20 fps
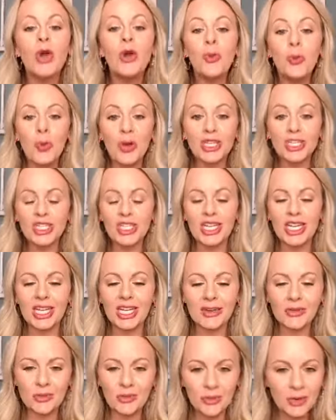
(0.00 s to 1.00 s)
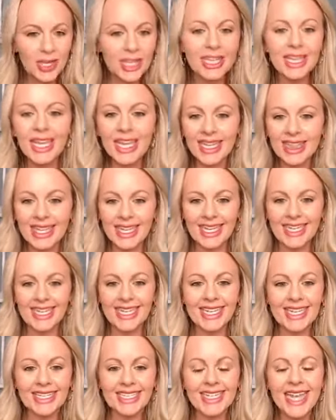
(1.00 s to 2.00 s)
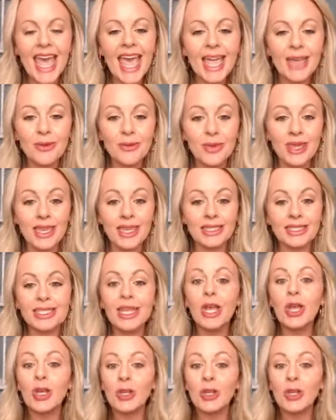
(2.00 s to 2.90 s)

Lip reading: which really at the end of the day means